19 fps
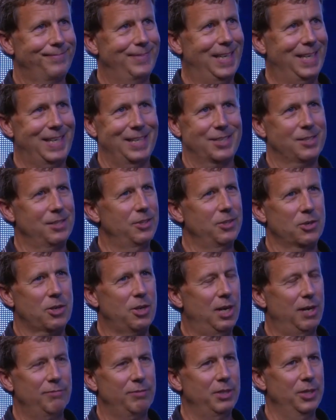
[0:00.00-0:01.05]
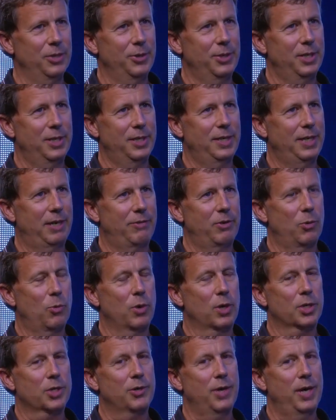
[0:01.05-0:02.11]
gets a little convoluted and never
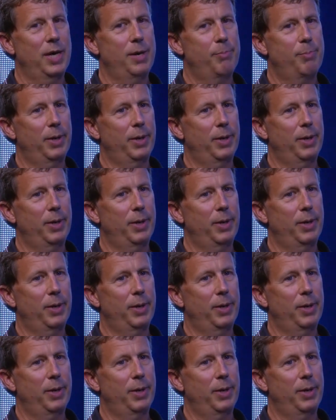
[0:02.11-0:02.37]
works right.